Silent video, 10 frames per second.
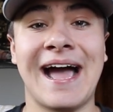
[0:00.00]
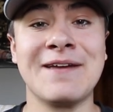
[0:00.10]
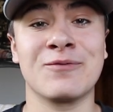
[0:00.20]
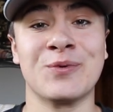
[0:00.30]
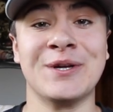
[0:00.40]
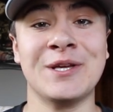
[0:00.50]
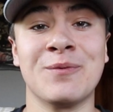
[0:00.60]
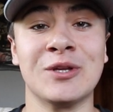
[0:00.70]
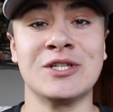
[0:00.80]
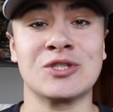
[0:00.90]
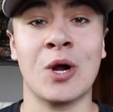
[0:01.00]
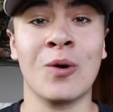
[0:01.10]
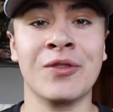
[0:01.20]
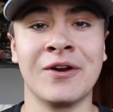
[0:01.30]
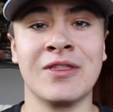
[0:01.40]
I've really, really
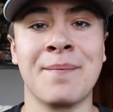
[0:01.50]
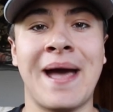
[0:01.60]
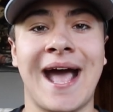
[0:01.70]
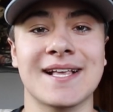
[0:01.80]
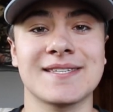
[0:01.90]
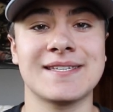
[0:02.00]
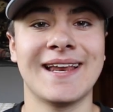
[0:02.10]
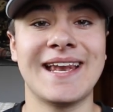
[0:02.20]
struggled there in the past.